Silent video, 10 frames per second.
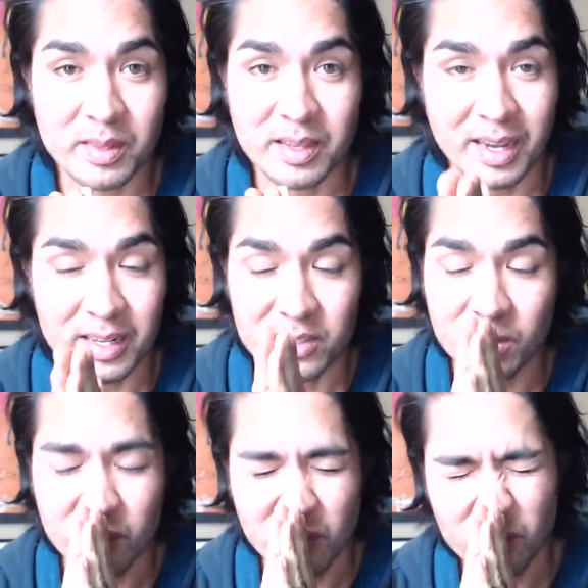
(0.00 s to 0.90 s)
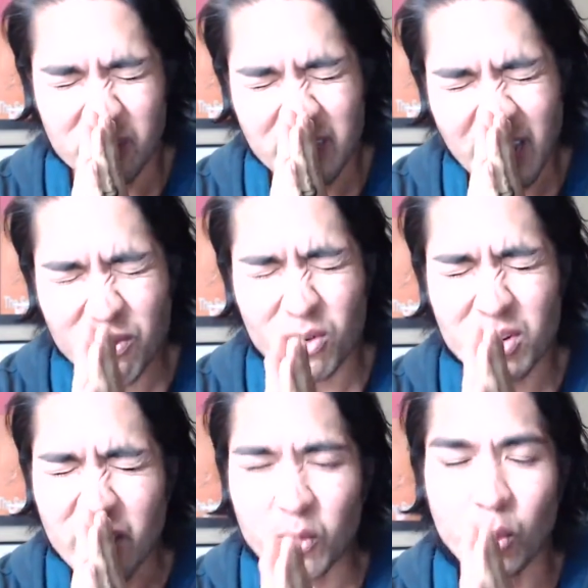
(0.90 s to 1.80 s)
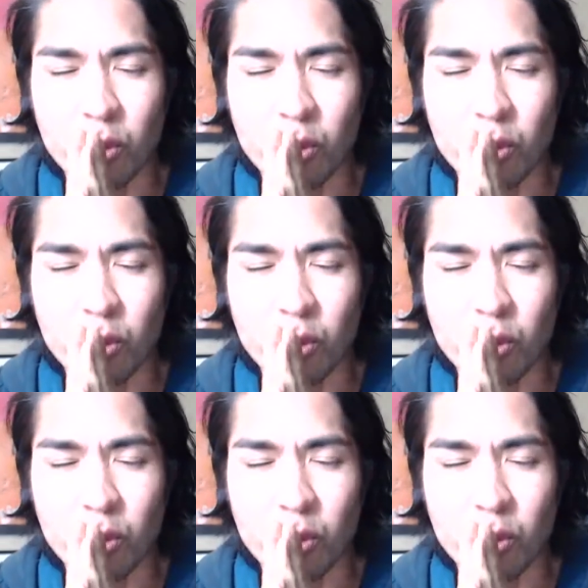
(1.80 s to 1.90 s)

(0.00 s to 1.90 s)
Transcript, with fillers: Yeah, it's something you'll never, never